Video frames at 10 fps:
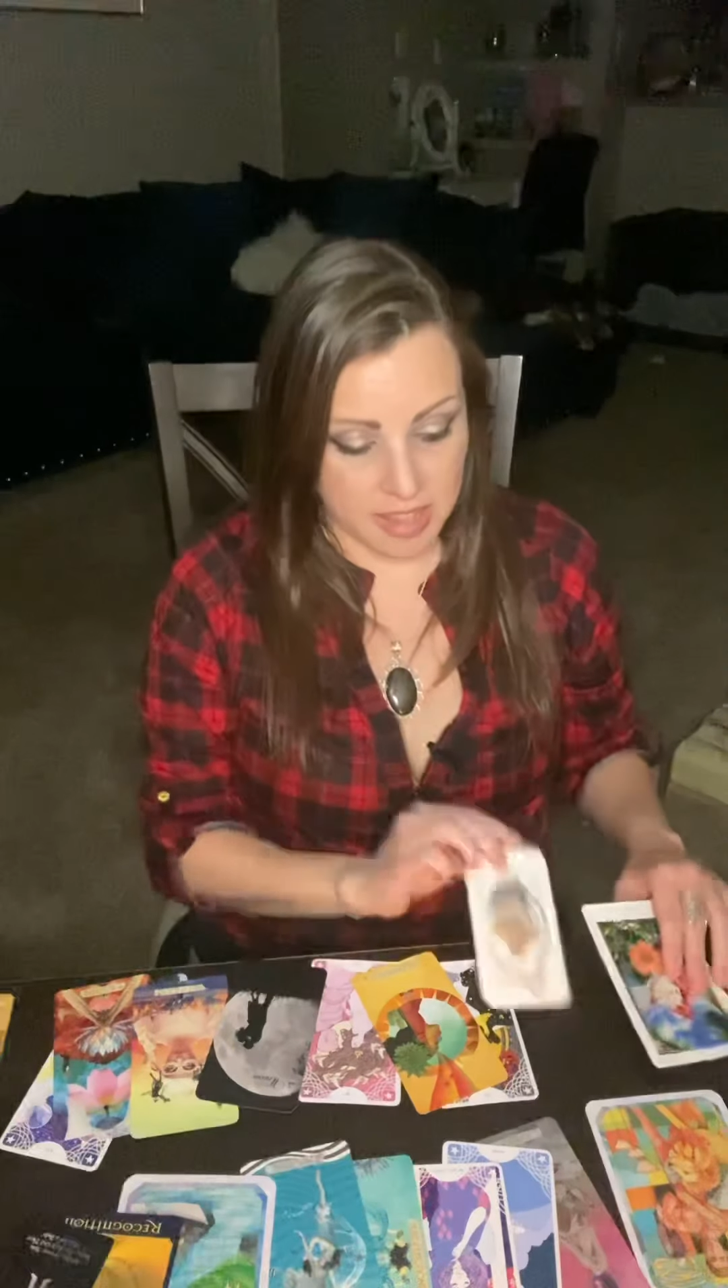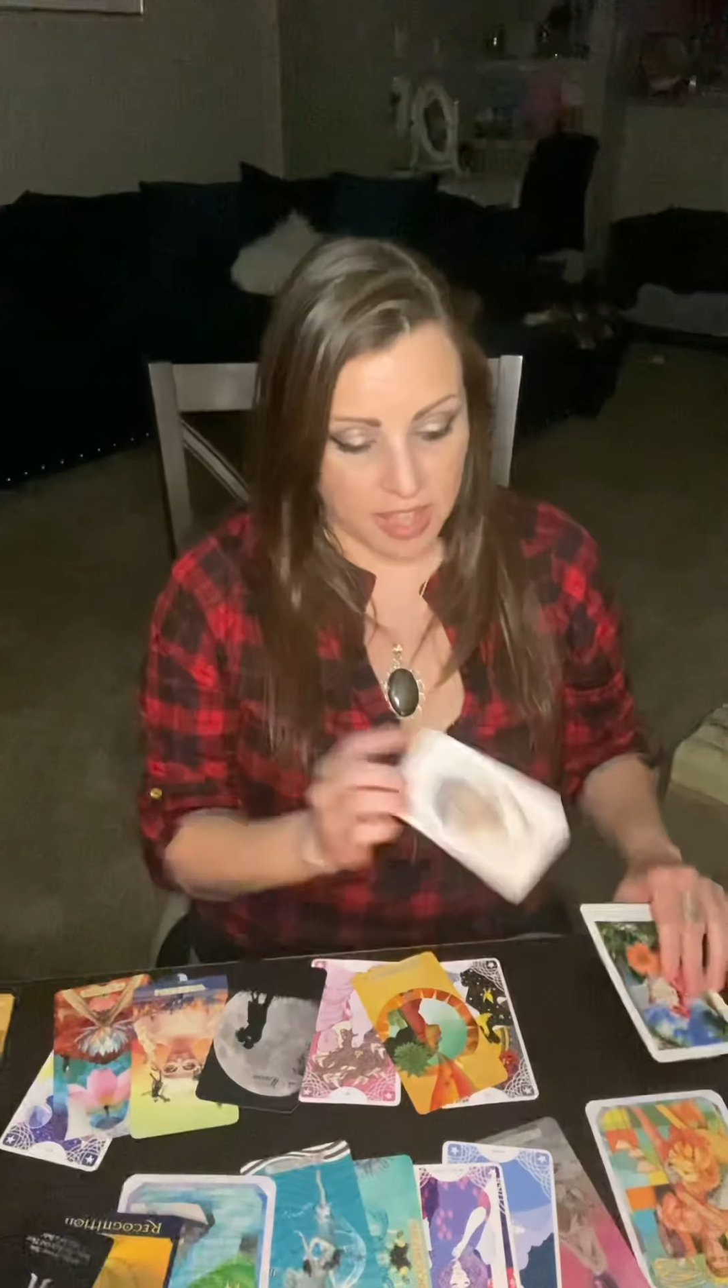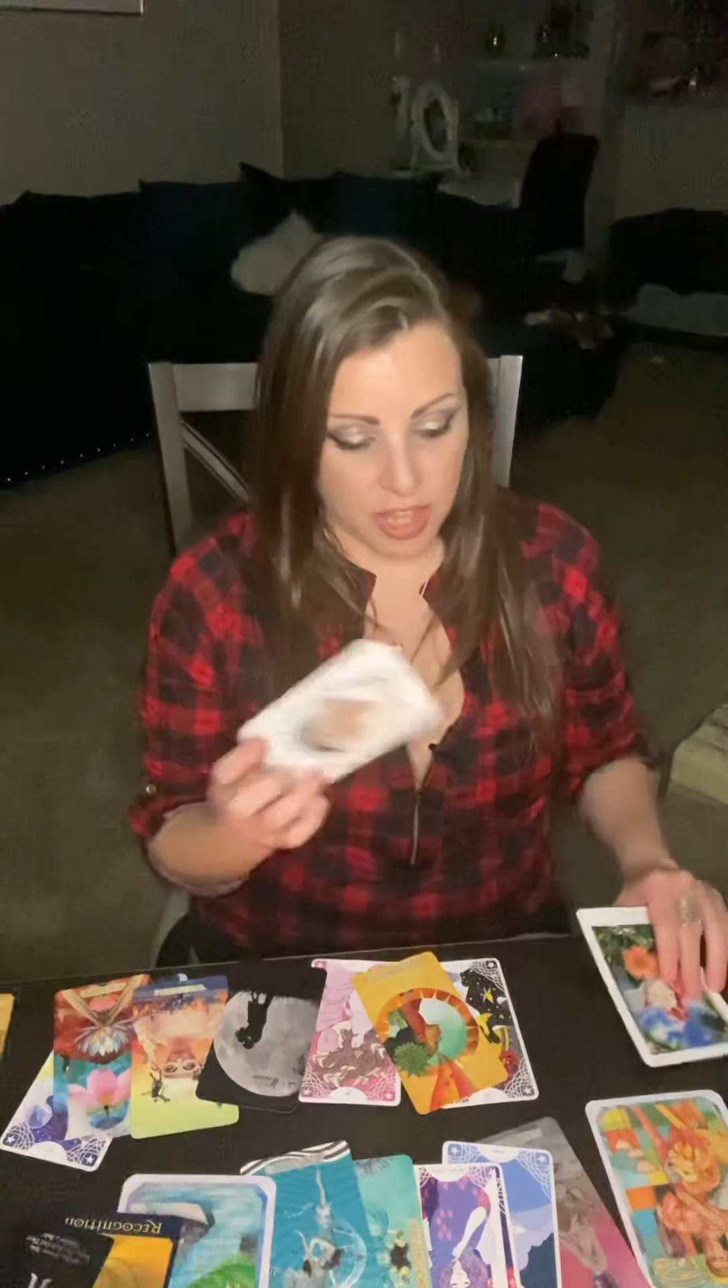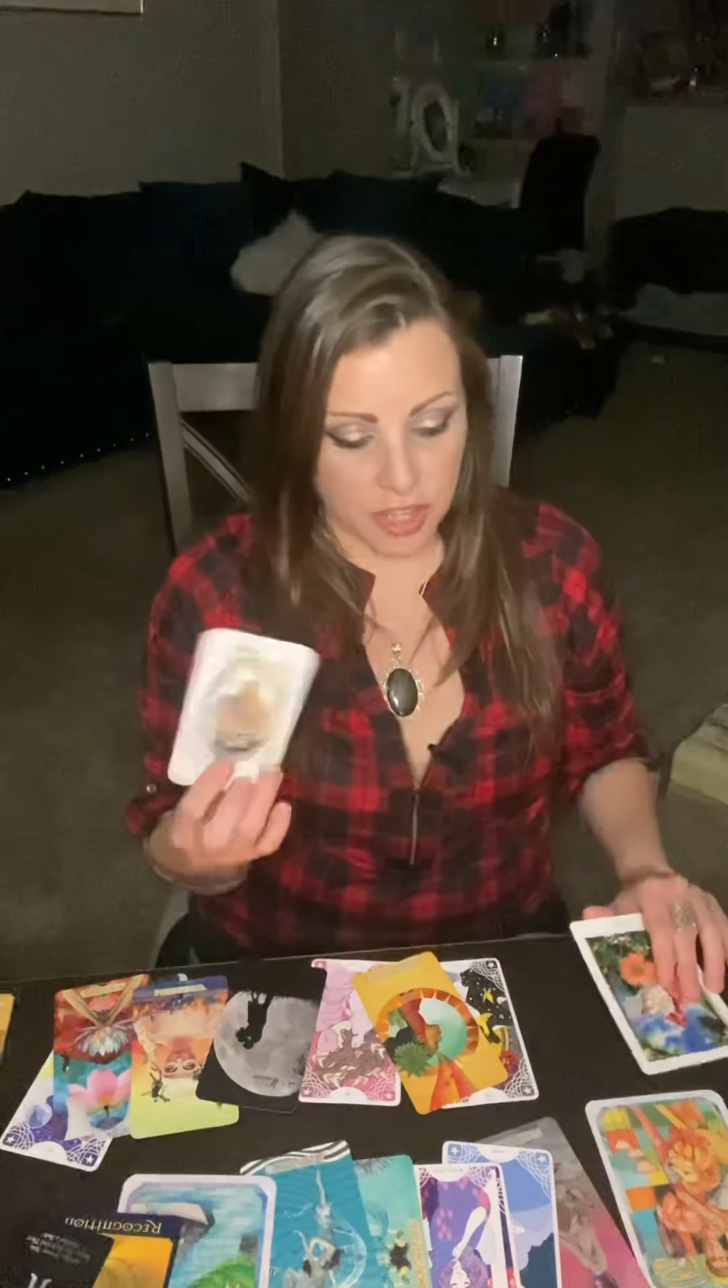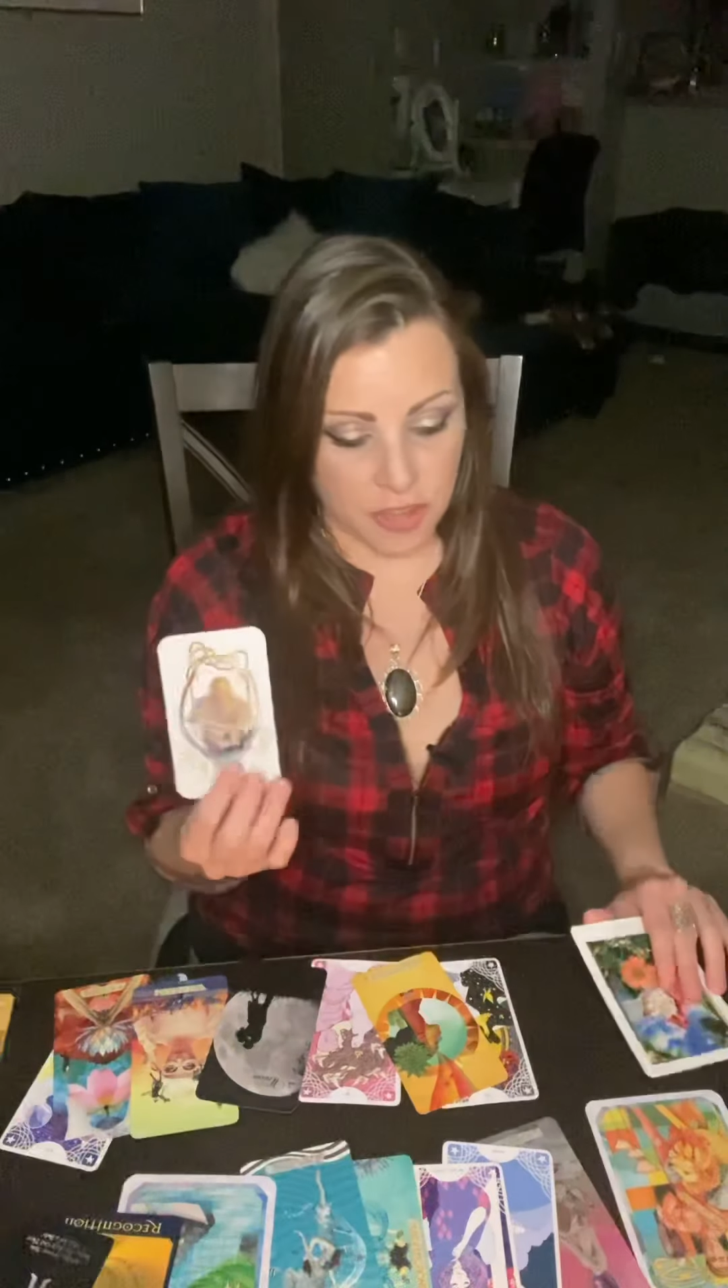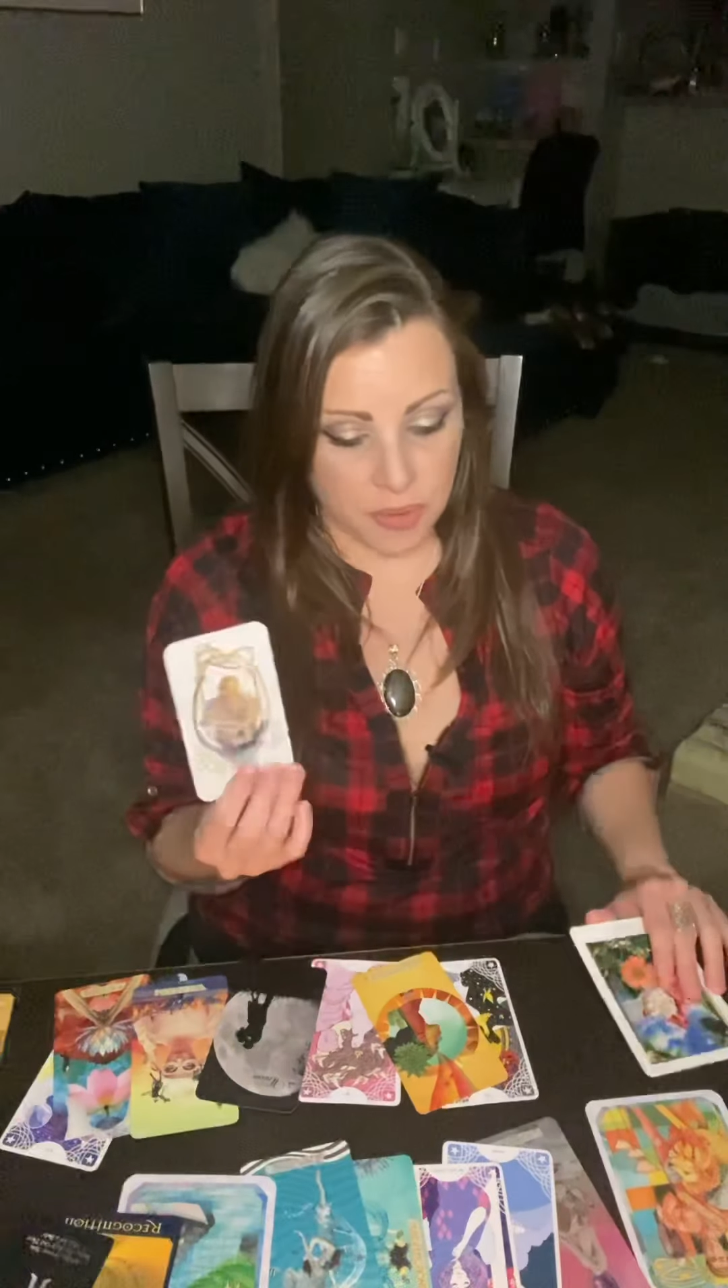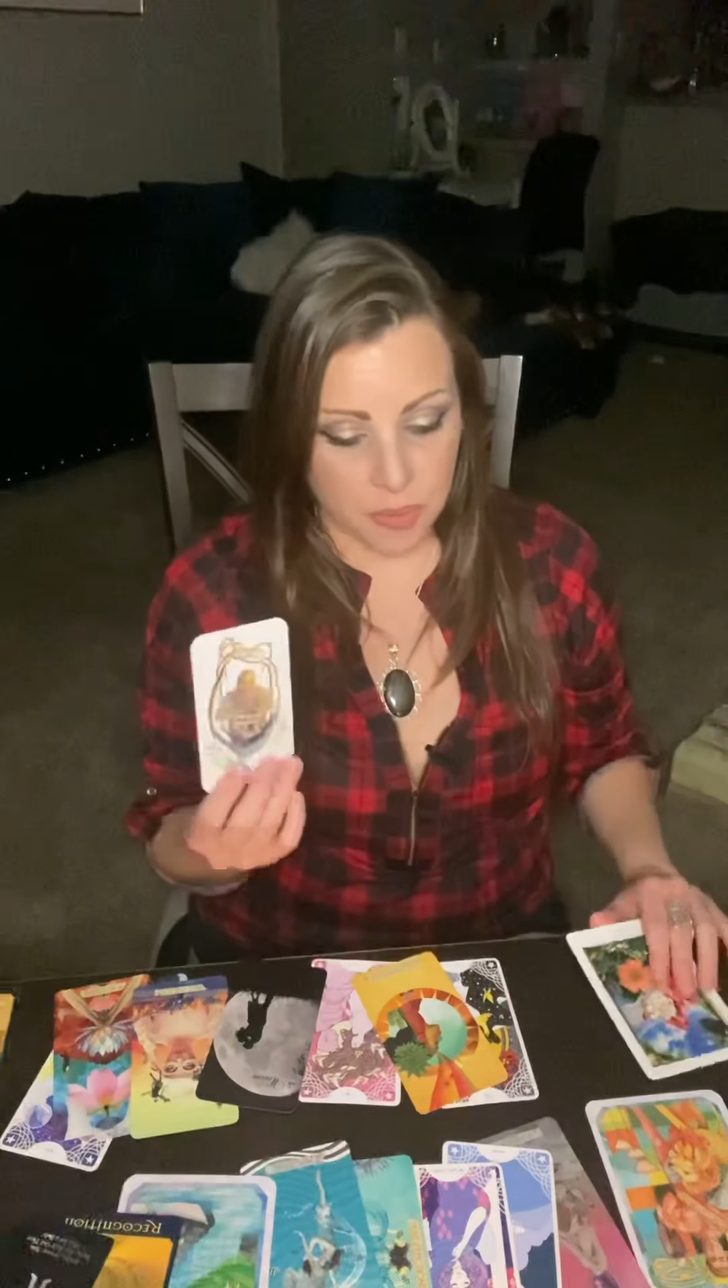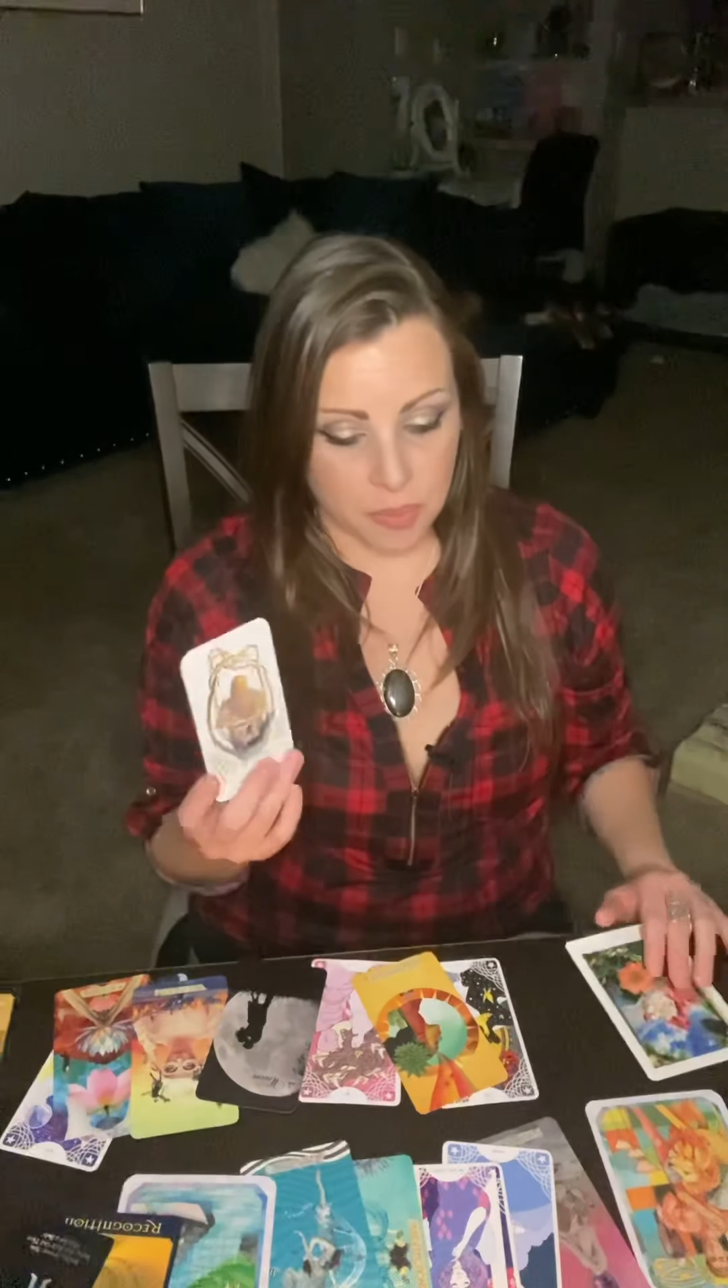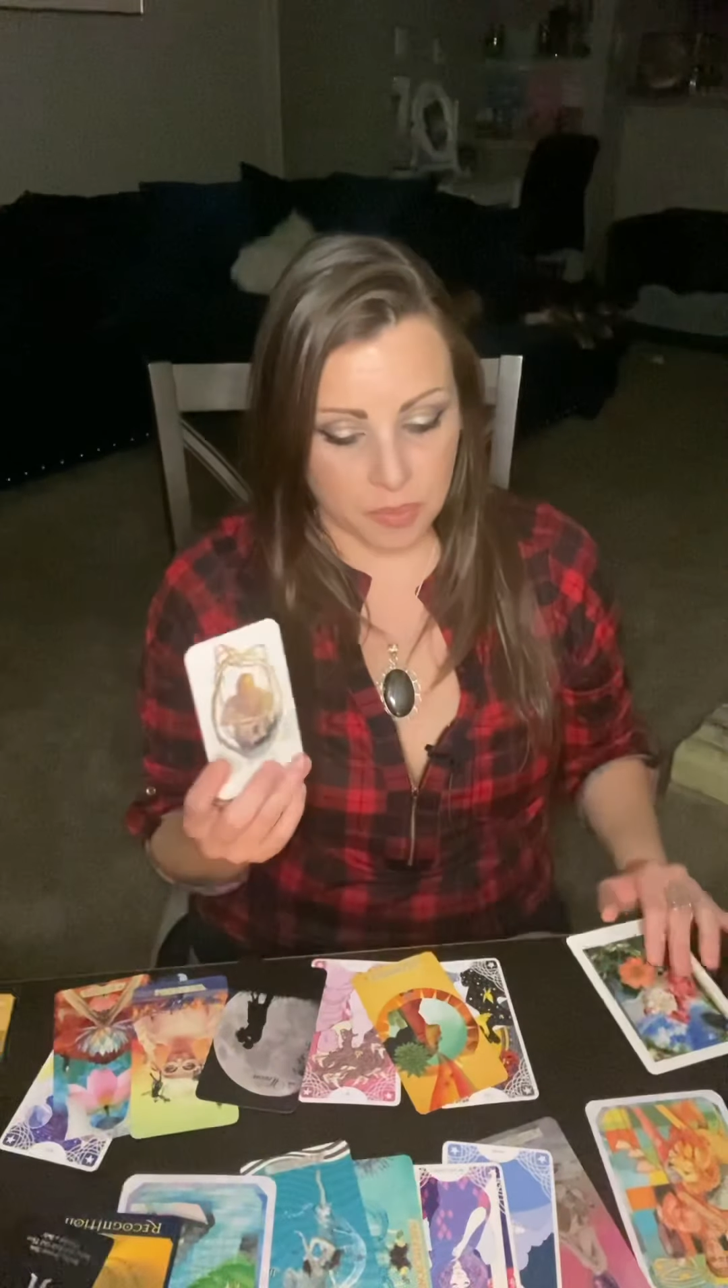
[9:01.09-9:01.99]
that you